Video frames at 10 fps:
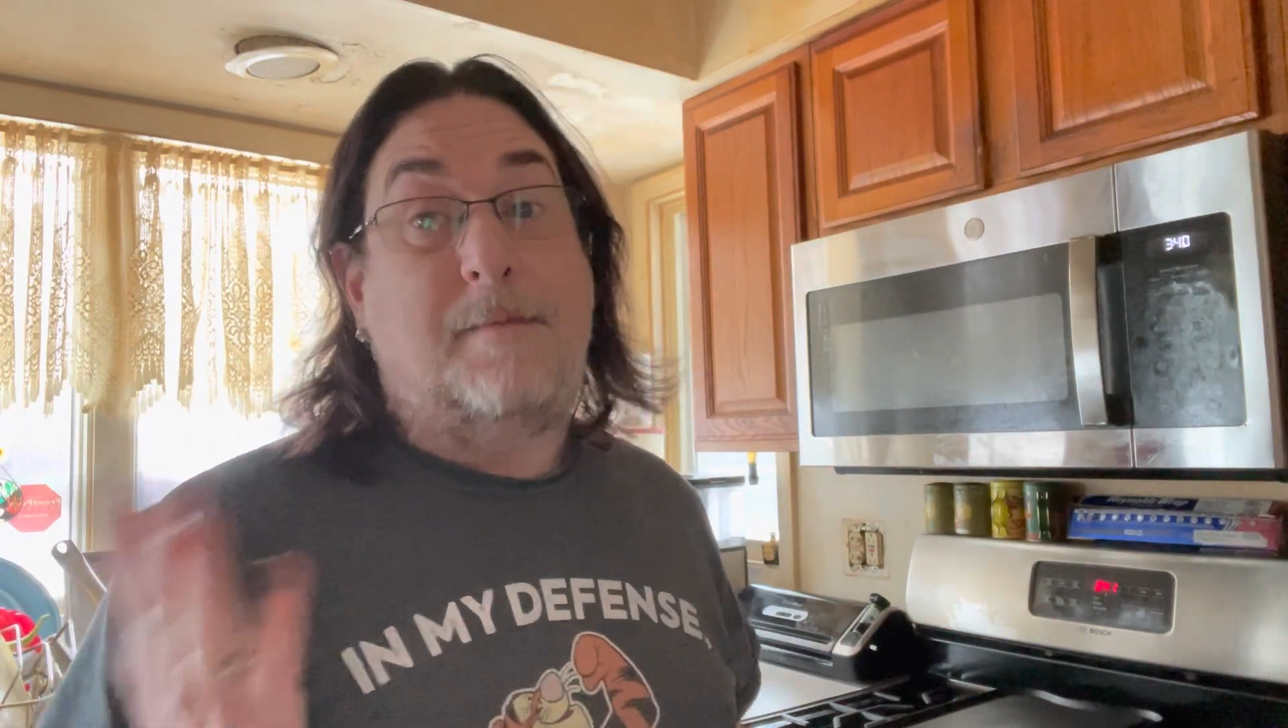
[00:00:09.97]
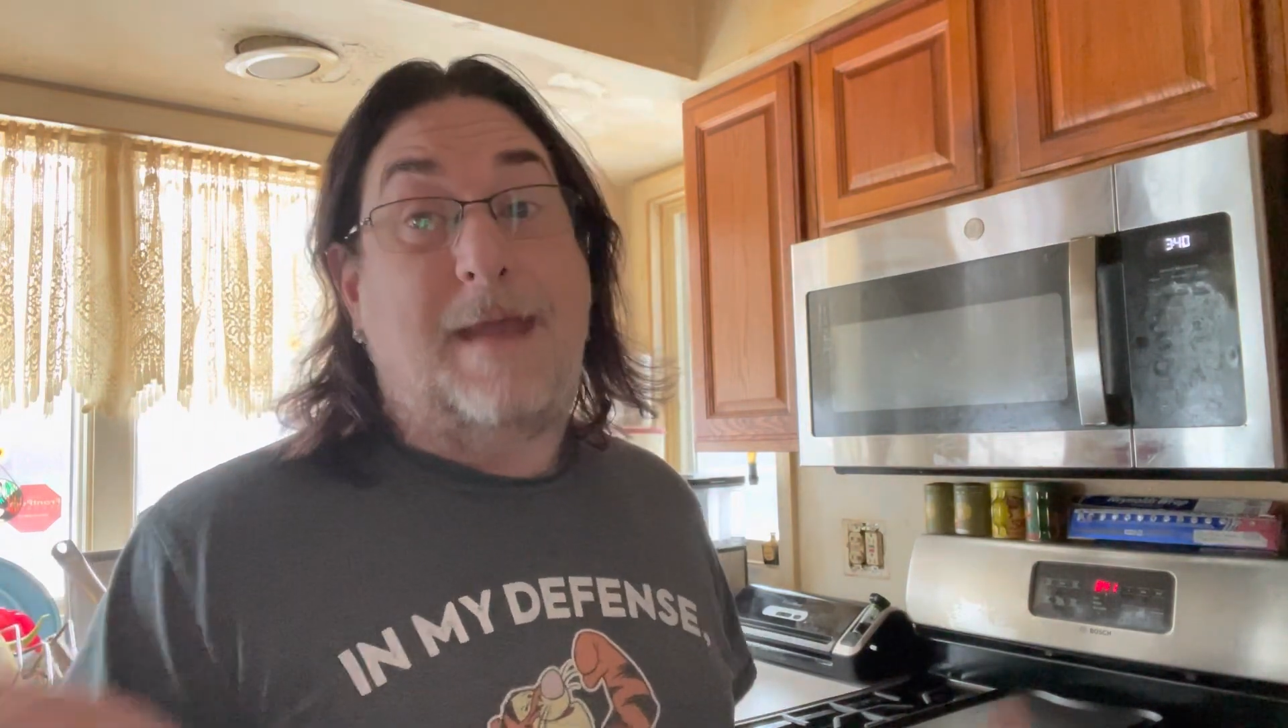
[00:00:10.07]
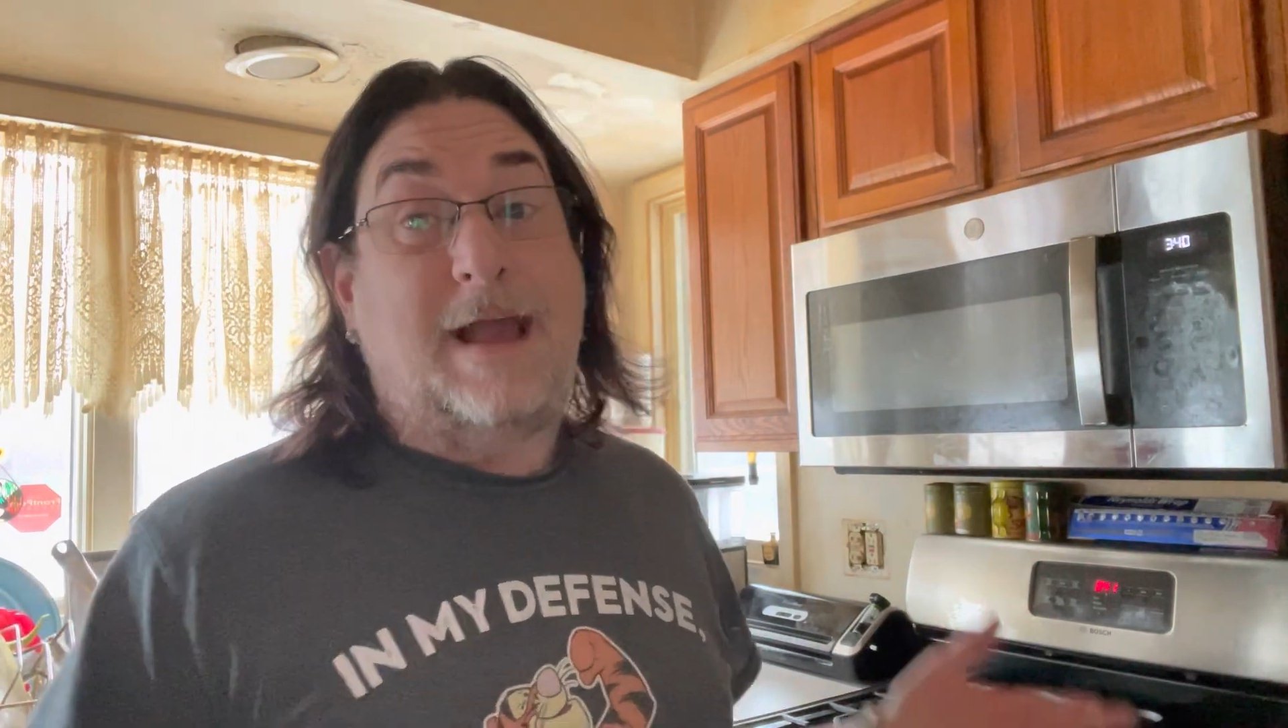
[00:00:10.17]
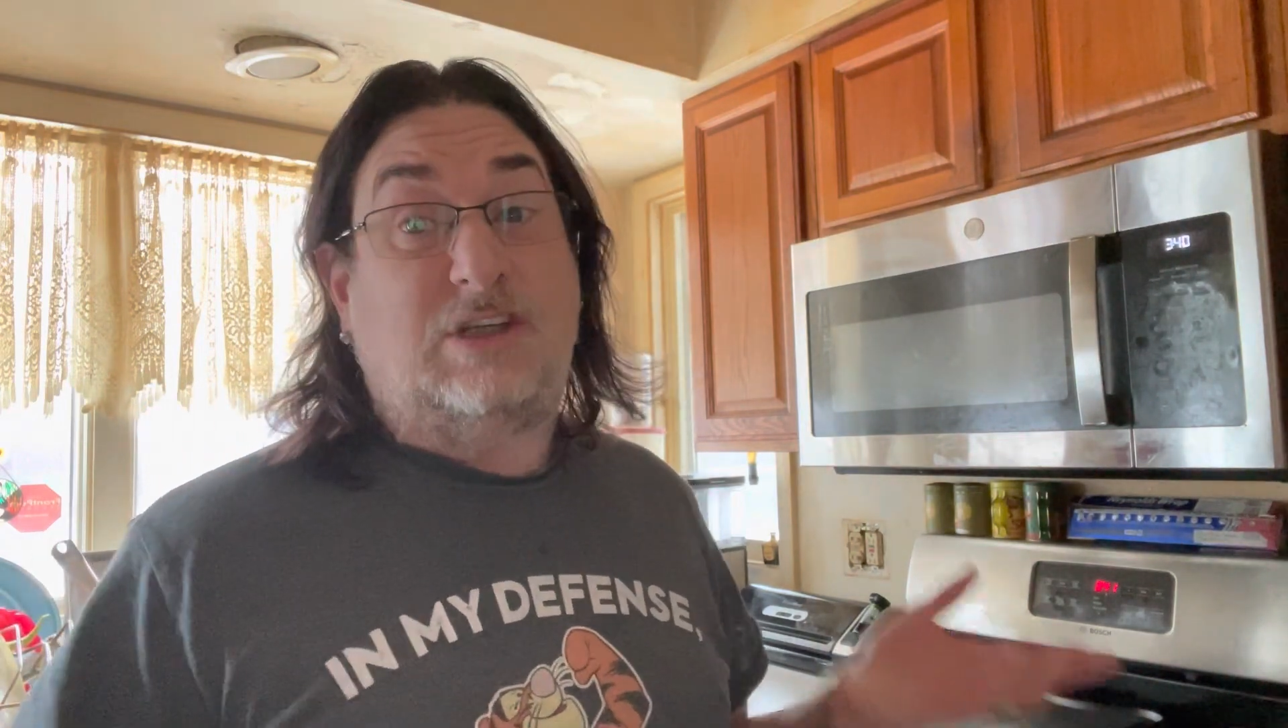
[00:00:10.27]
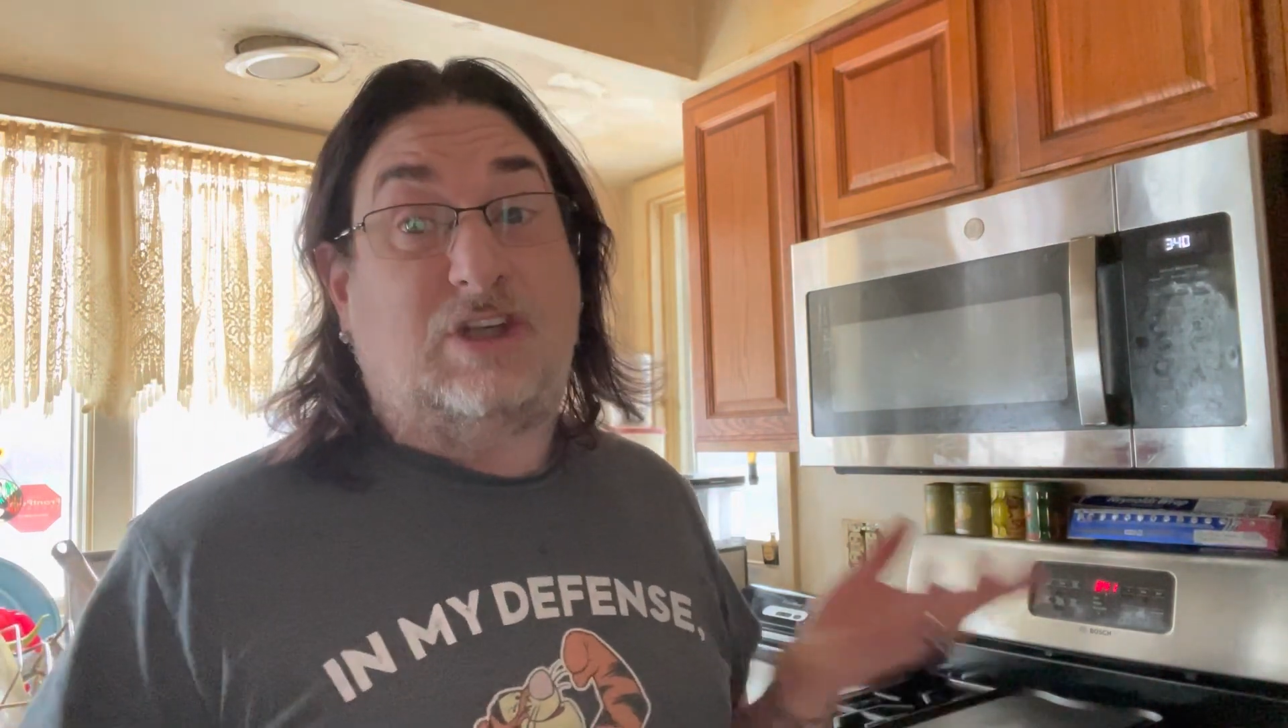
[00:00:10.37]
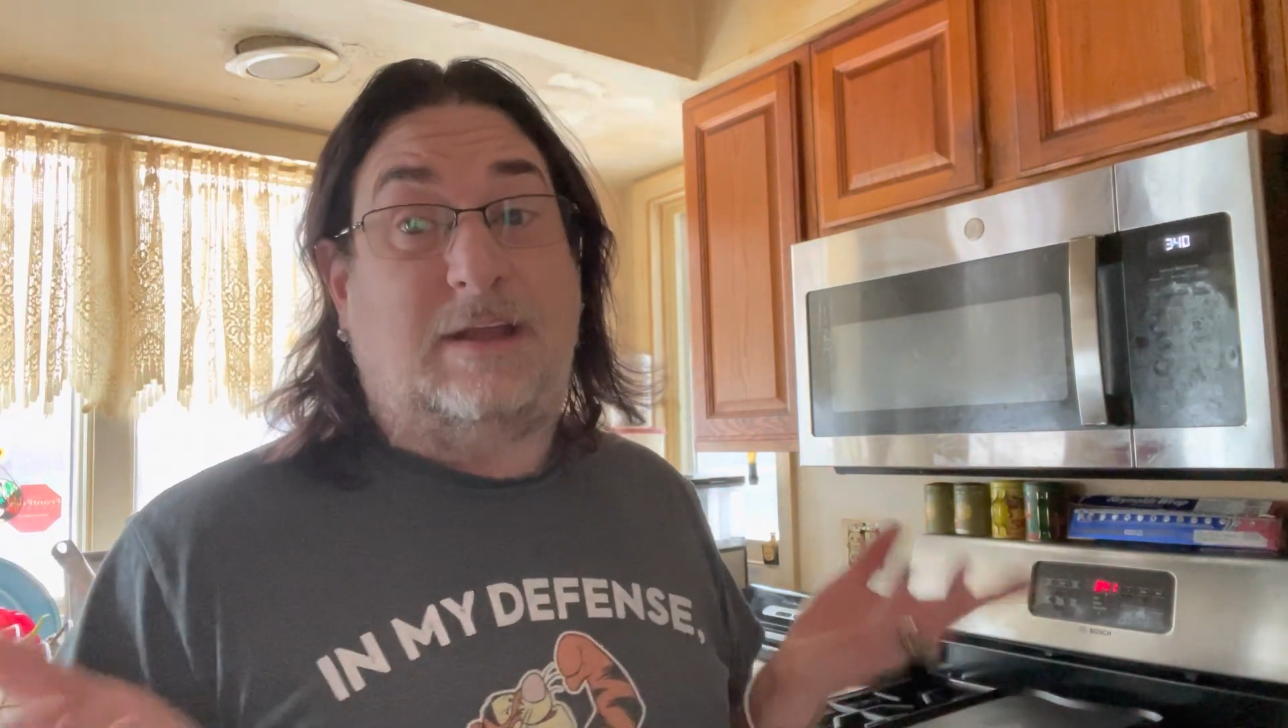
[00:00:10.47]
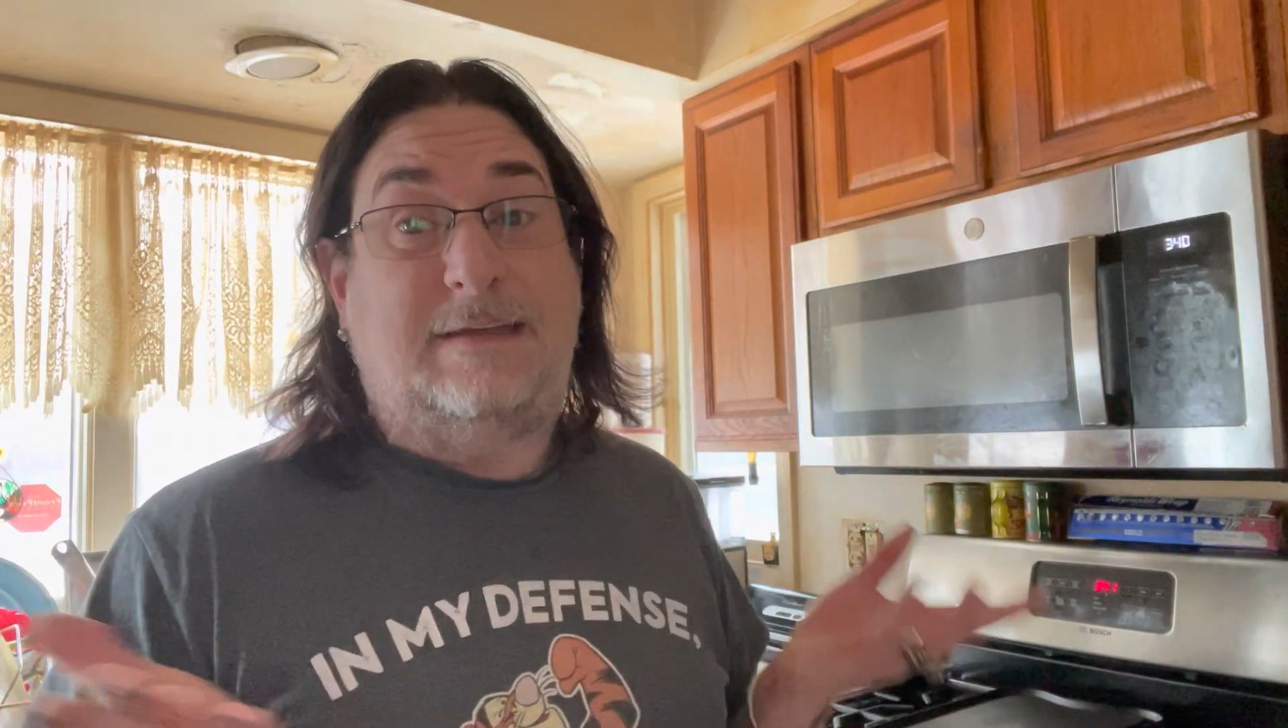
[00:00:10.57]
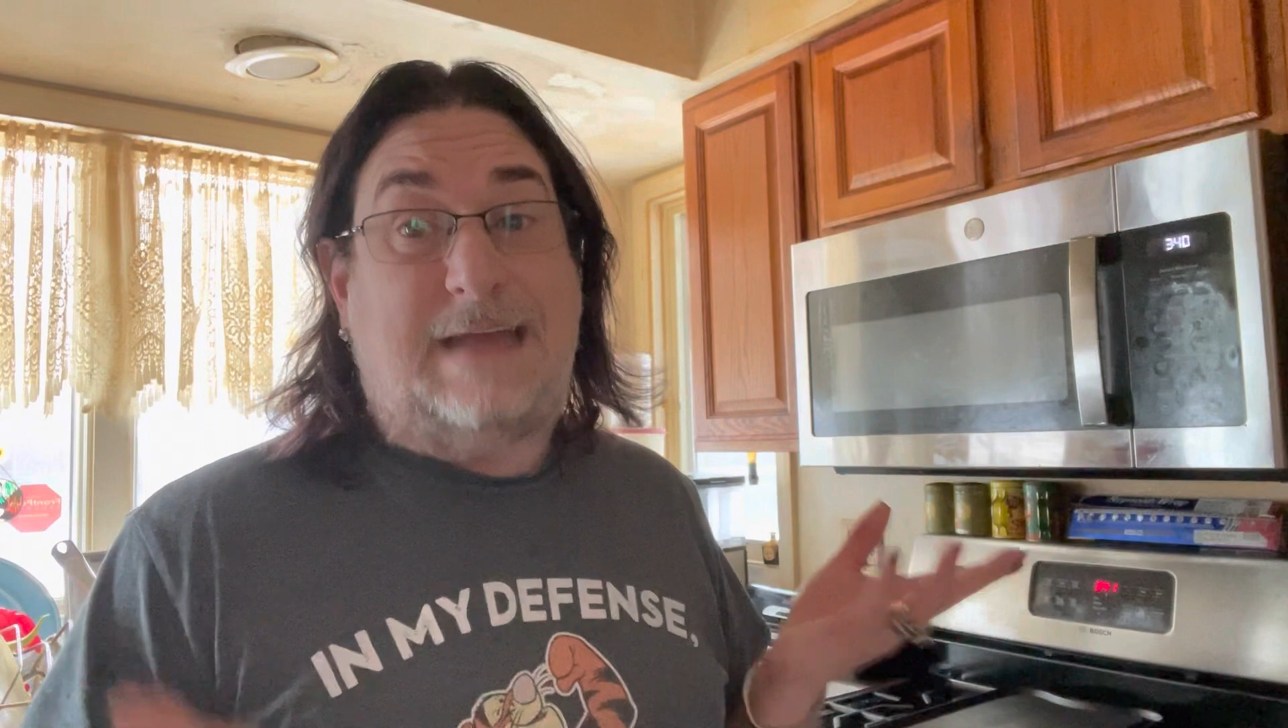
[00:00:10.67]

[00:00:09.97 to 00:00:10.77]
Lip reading: I'm actually